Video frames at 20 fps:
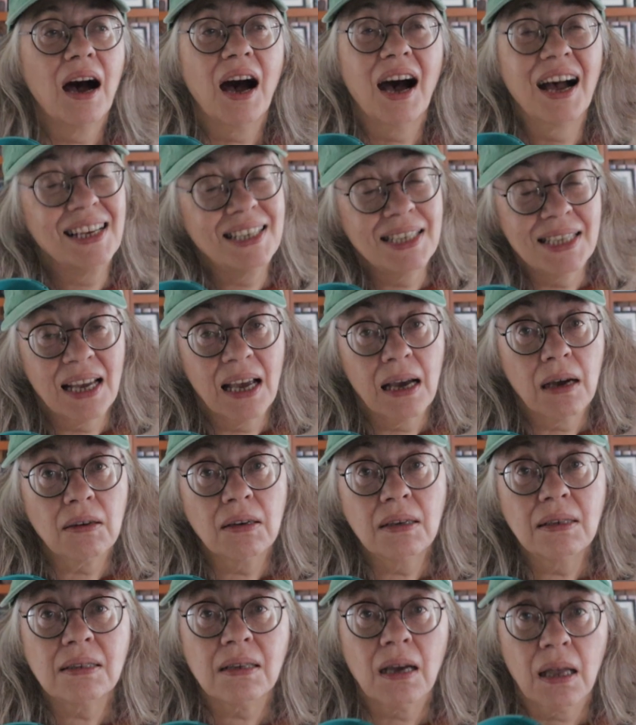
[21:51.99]
I doubt
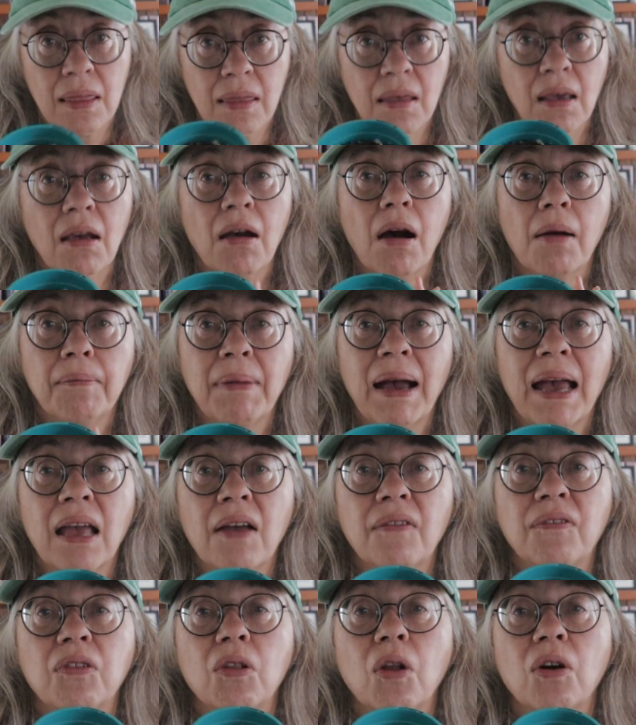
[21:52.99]
it. I think I may
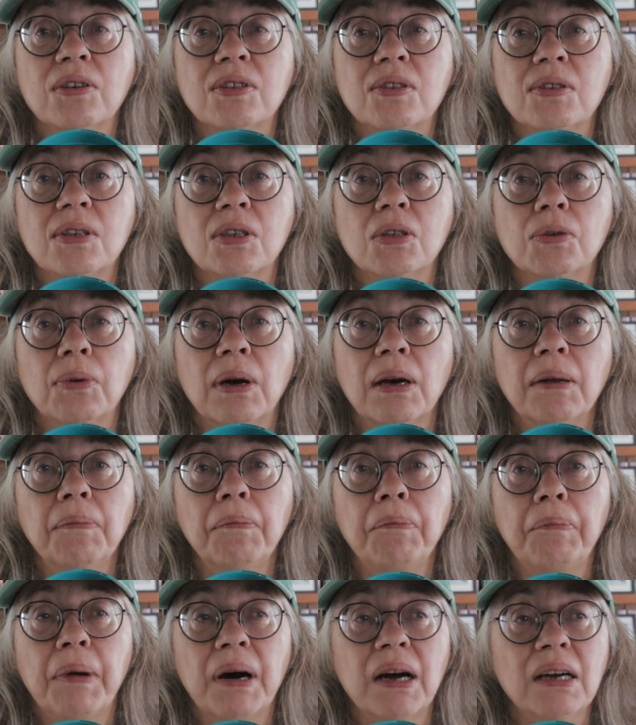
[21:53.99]
have lost this
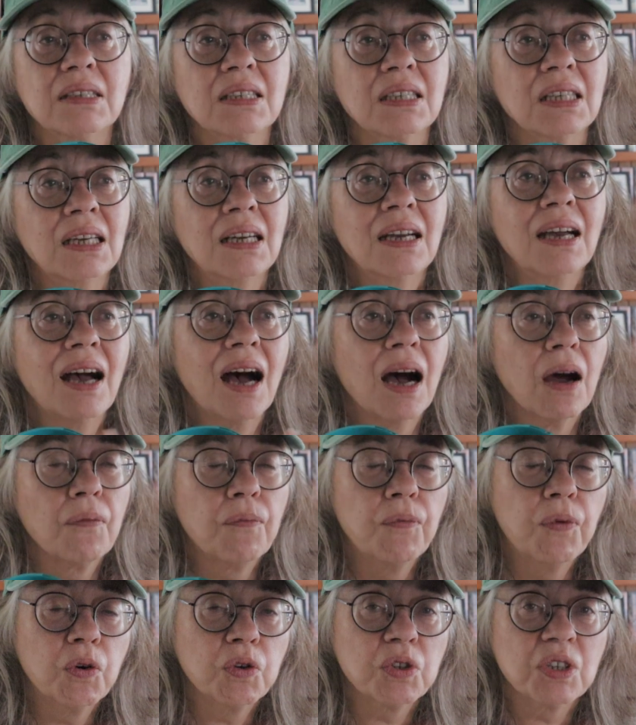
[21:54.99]
one, but
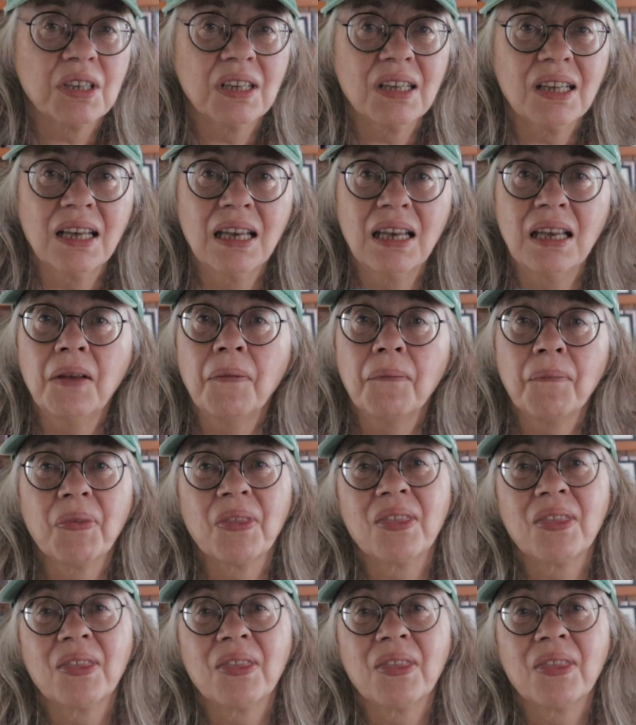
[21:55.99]
unfortunately,